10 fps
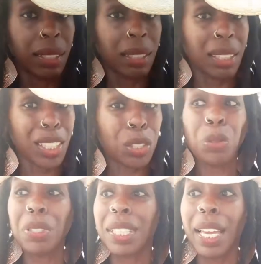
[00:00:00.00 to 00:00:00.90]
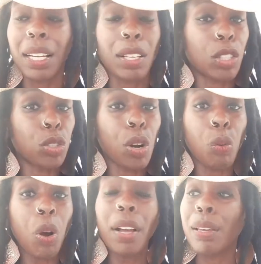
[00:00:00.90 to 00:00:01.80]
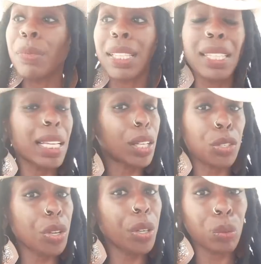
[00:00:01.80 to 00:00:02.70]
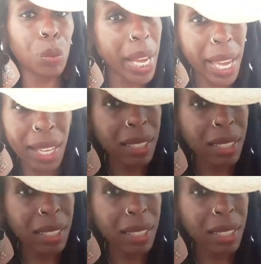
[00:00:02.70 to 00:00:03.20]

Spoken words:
Because you're scared, you don't want him to think a certain way?